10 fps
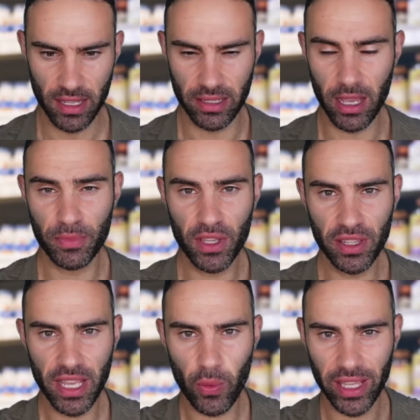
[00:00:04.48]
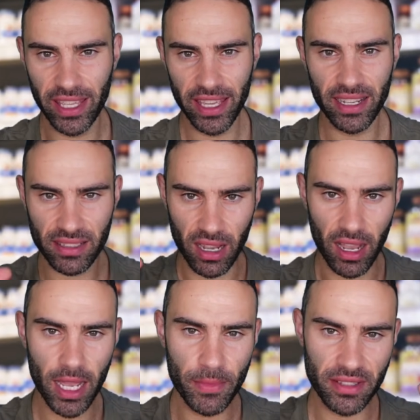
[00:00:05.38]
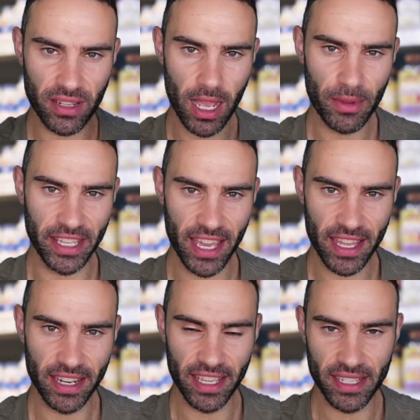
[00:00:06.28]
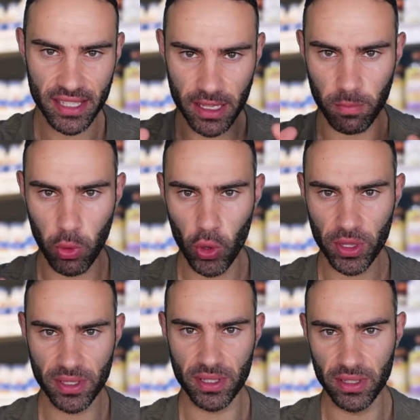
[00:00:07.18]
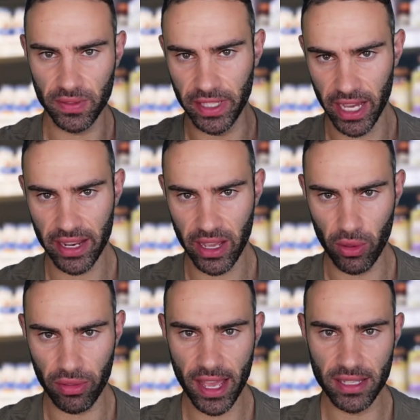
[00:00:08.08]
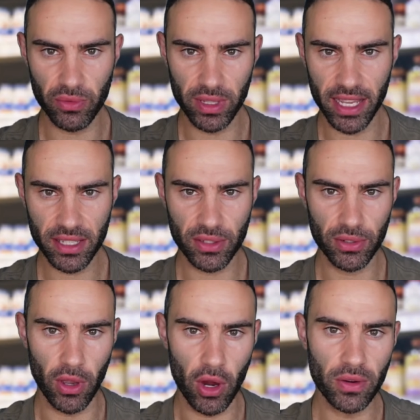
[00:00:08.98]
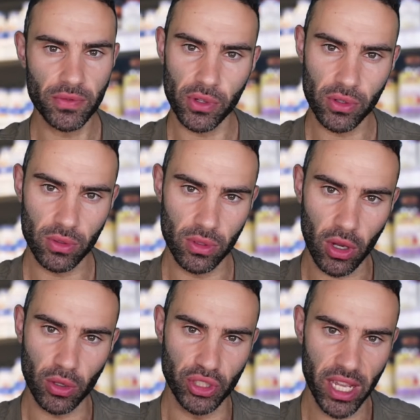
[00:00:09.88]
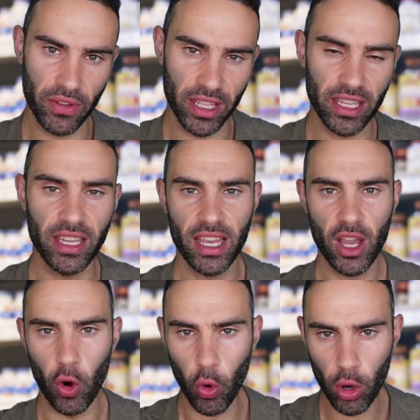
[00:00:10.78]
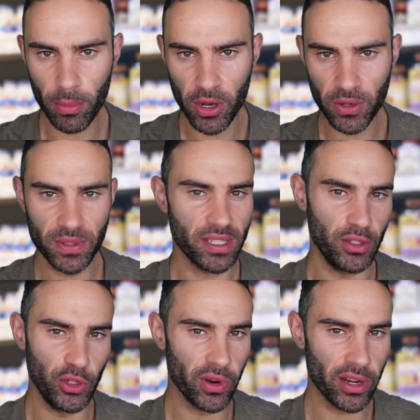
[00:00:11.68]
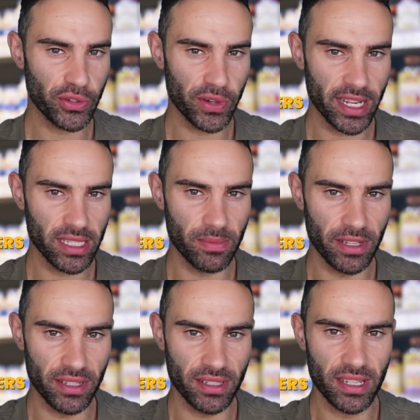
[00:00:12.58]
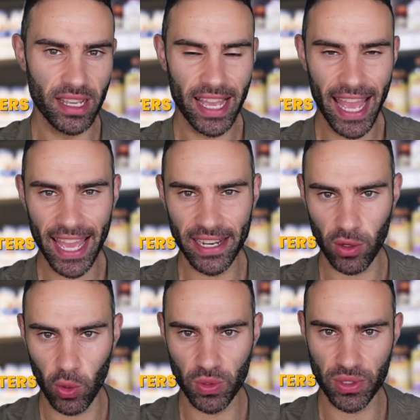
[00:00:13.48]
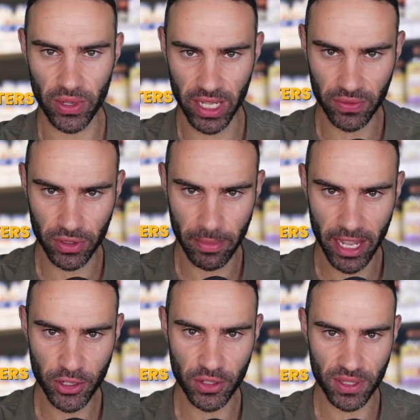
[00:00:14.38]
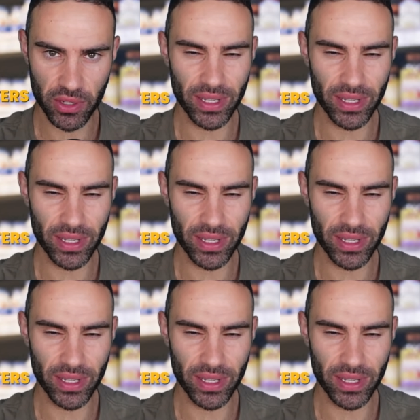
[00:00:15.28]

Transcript: Something that we hear time and time again is the importance of gut health as it relates to overall longevity, hormones, neurotransmitters, and also inflammation. So